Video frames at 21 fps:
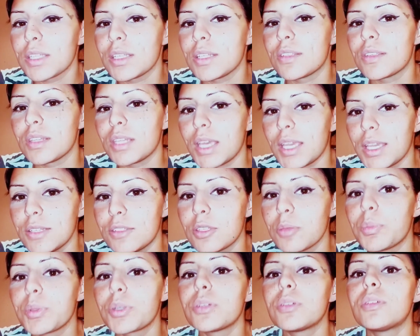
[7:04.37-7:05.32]
that it's an
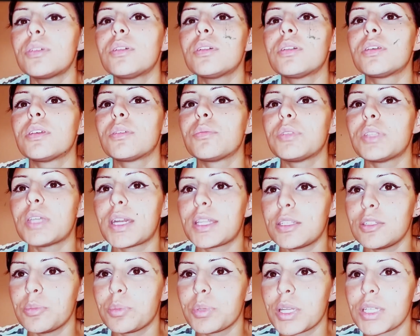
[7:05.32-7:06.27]
atypical
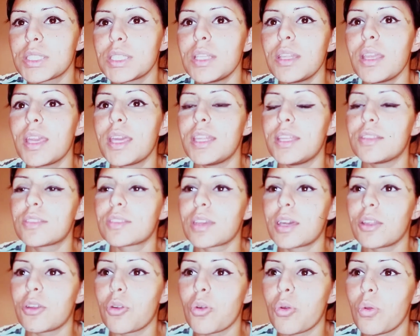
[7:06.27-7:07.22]
antidepressant, and it's
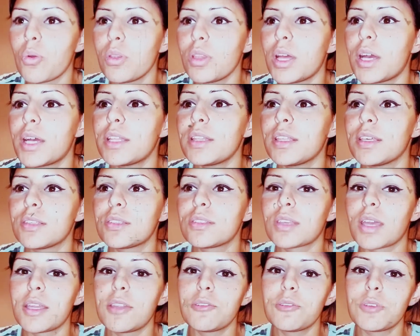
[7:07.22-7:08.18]
got a whole lot less
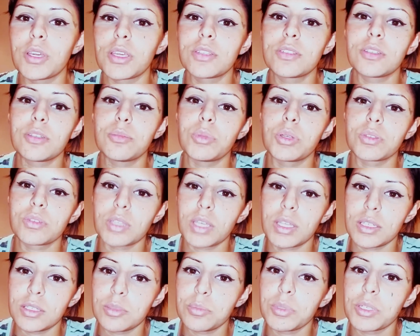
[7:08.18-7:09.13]
side effects than most
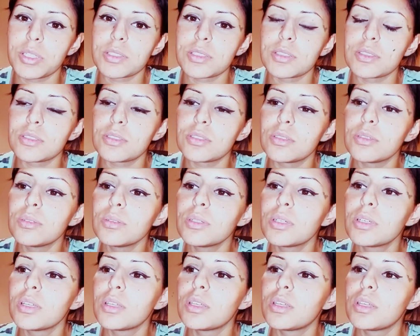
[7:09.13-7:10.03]
antidepressants do.